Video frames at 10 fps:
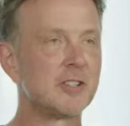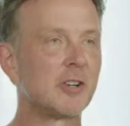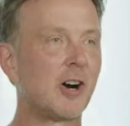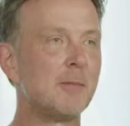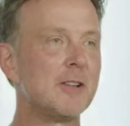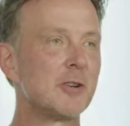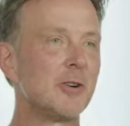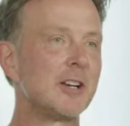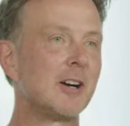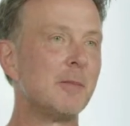and comments
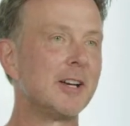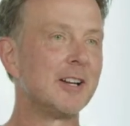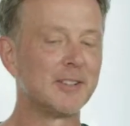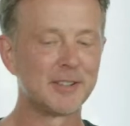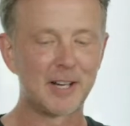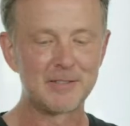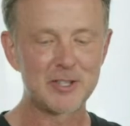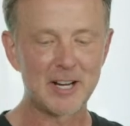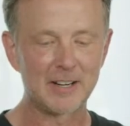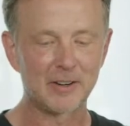already coming in on the live
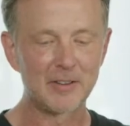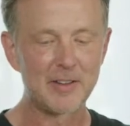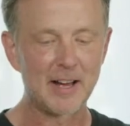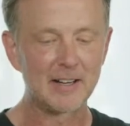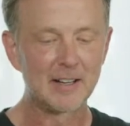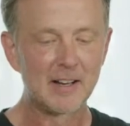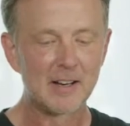chat on that.